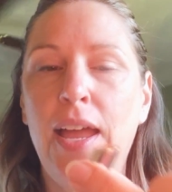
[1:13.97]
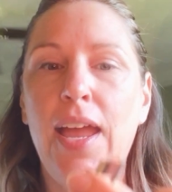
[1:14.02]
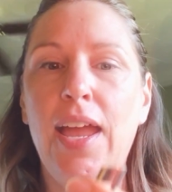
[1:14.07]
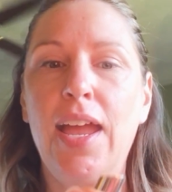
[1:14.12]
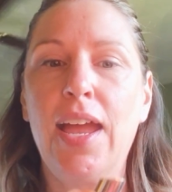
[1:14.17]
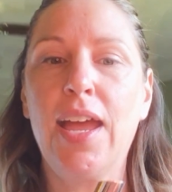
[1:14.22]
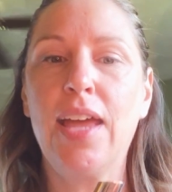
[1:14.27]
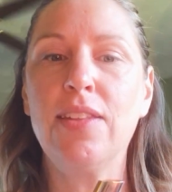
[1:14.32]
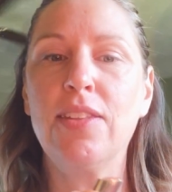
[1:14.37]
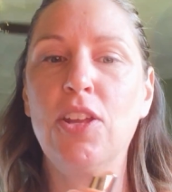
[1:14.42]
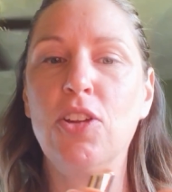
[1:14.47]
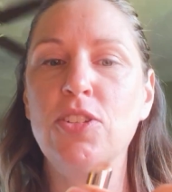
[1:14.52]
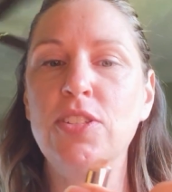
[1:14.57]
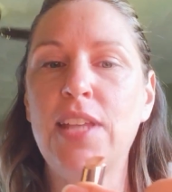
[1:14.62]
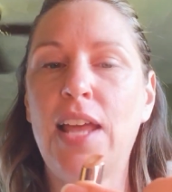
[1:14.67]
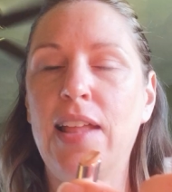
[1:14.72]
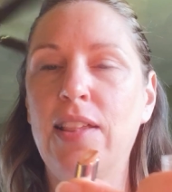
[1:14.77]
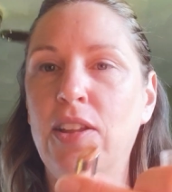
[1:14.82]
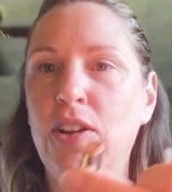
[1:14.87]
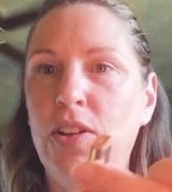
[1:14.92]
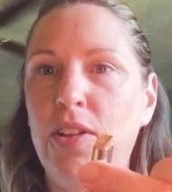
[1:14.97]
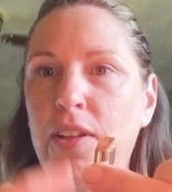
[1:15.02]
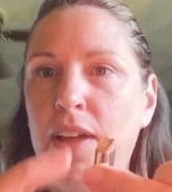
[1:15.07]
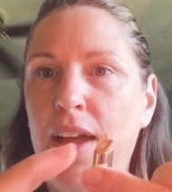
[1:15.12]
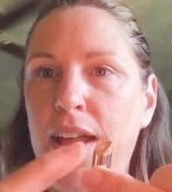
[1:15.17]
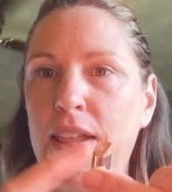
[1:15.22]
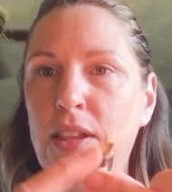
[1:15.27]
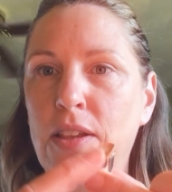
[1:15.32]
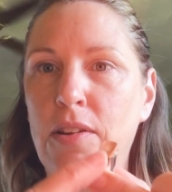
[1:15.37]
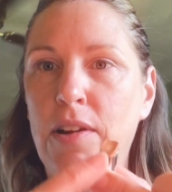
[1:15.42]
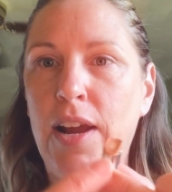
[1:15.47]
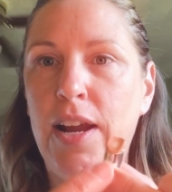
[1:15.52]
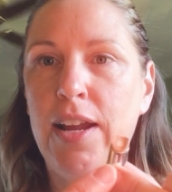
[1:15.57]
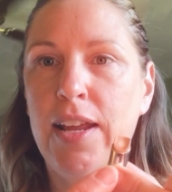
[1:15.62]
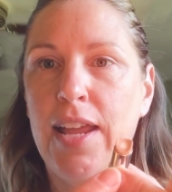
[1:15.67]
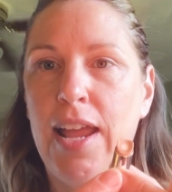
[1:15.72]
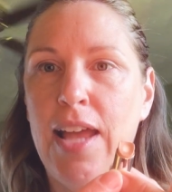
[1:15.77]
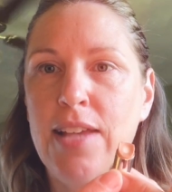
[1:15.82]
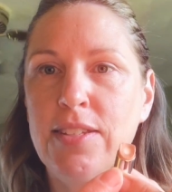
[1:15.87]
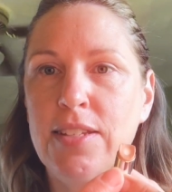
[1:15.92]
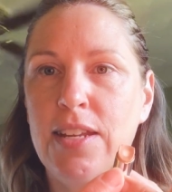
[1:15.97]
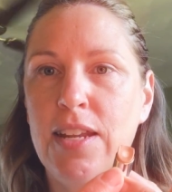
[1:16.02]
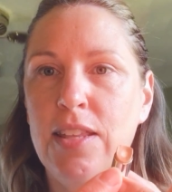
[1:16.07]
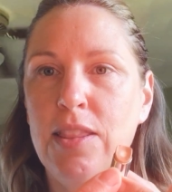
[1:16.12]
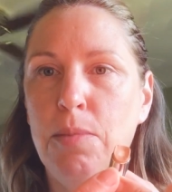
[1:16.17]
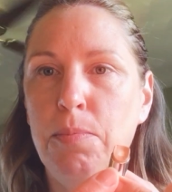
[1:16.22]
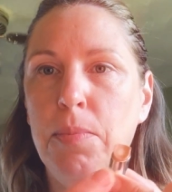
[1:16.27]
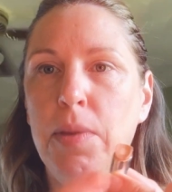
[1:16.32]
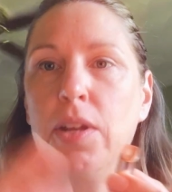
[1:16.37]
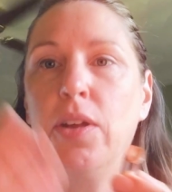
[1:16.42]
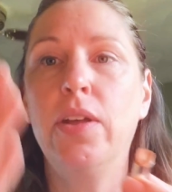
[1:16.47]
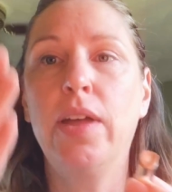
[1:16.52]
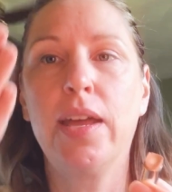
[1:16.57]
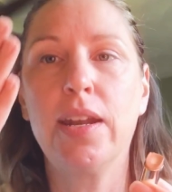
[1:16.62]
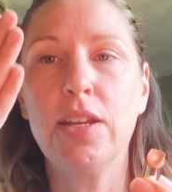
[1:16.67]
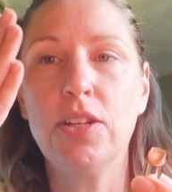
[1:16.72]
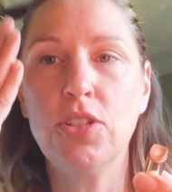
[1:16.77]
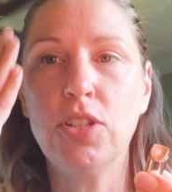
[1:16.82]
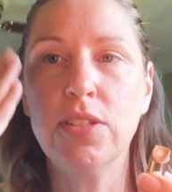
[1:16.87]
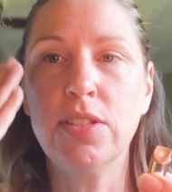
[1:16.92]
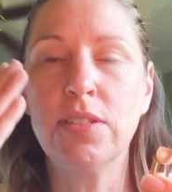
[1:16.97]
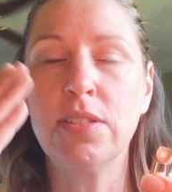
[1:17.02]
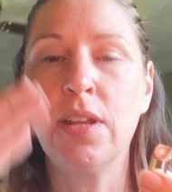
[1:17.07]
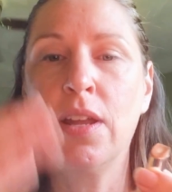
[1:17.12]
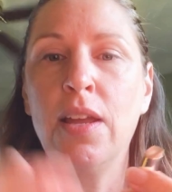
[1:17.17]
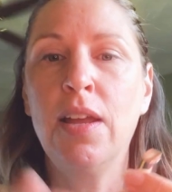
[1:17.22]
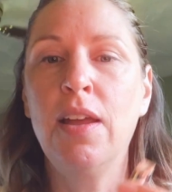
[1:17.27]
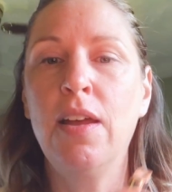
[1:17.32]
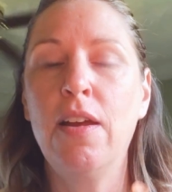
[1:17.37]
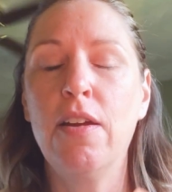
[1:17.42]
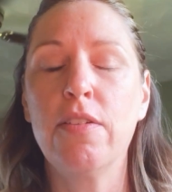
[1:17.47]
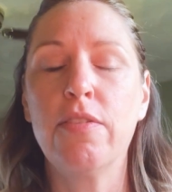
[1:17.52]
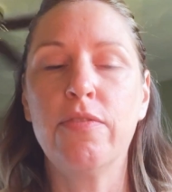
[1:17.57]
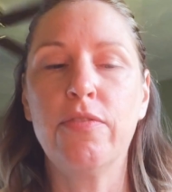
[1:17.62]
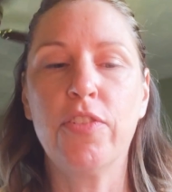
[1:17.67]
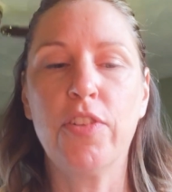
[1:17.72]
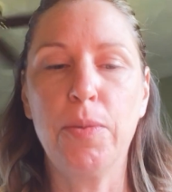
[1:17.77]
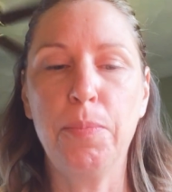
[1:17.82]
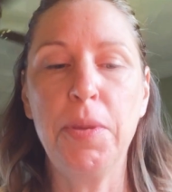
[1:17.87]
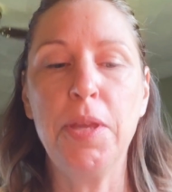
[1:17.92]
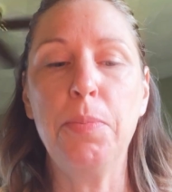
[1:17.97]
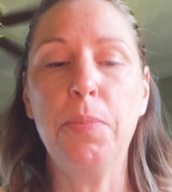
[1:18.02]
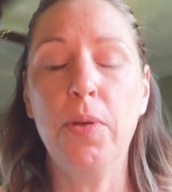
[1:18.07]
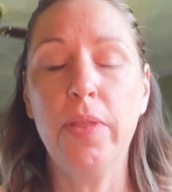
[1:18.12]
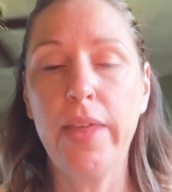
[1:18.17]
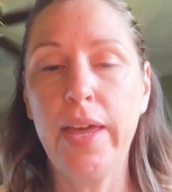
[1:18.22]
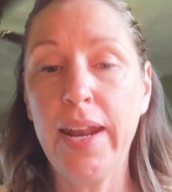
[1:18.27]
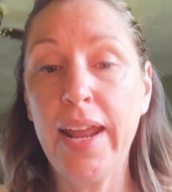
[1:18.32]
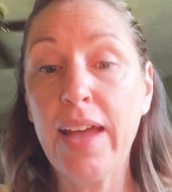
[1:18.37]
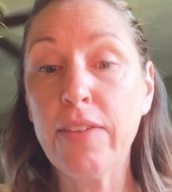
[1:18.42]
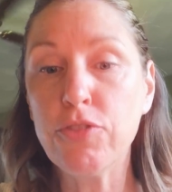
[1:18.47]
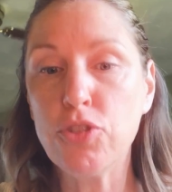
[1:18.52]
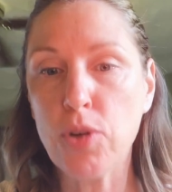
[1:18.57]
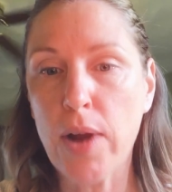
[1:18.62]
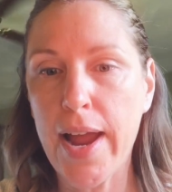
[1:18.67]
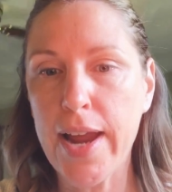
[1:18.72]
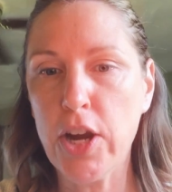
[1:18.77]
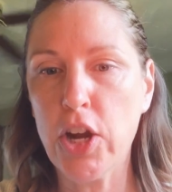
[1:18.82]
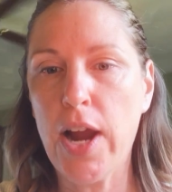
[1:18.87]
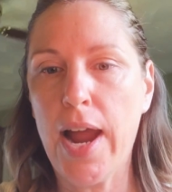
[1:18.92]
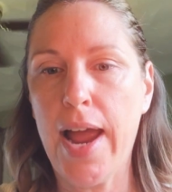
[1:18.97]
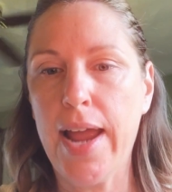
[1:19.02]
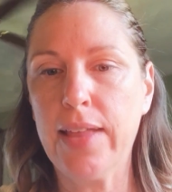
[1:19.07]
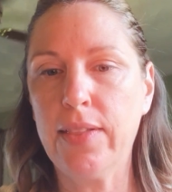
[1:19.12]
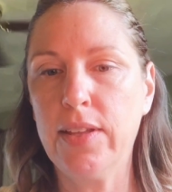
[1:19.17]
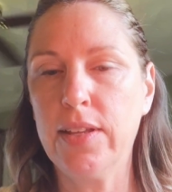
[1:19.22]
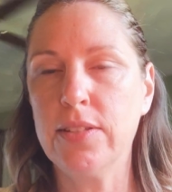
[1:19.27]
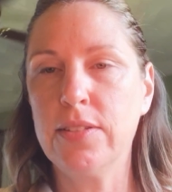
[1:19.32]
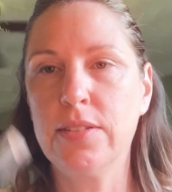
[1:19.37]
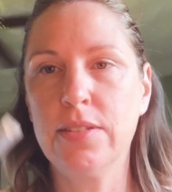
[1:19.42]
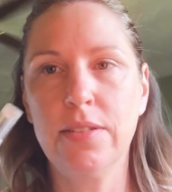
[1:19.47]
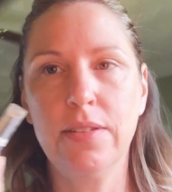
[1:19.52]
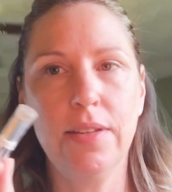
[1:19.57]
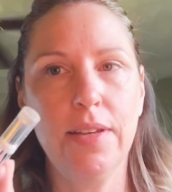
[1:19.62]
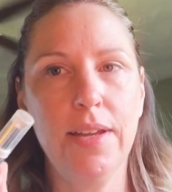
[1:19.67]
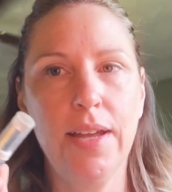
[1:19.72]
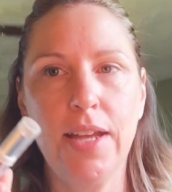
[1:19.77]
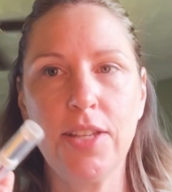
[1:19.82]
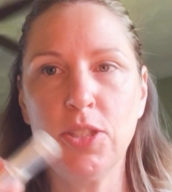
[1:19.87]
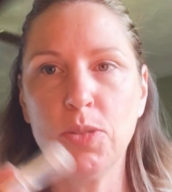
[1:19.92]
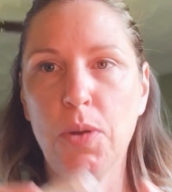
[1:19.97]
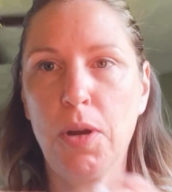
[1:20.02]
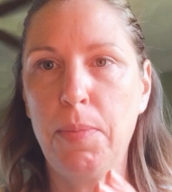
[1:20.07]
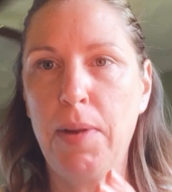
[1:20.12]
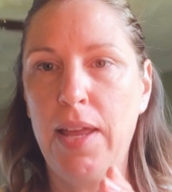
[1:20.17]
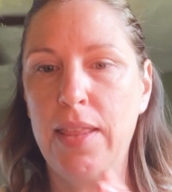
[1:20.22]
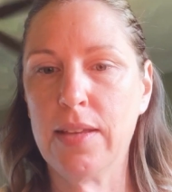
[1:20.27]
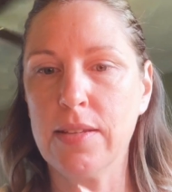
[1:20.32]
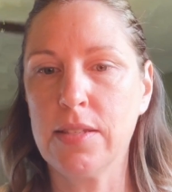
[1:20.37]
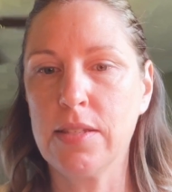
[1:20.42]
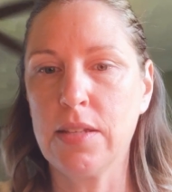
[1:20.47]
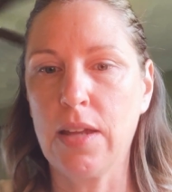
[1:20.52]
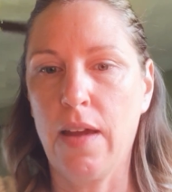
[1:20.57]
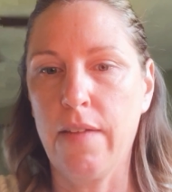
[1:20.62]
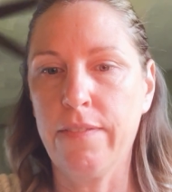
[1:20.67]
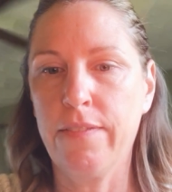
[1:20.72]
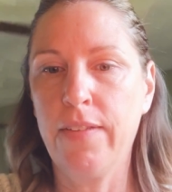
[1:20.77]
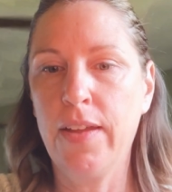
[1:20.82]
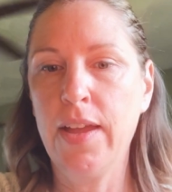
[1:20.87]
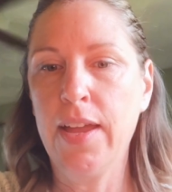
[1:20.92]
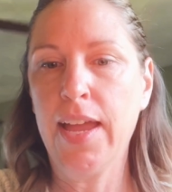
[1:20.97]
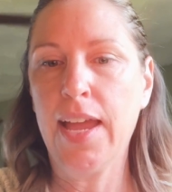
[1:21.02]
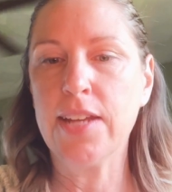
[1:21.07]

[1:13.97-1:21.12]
And there's that little hyaluronic acid in the middle. And it just, for people that have drier eyelids, I swear by this stuff.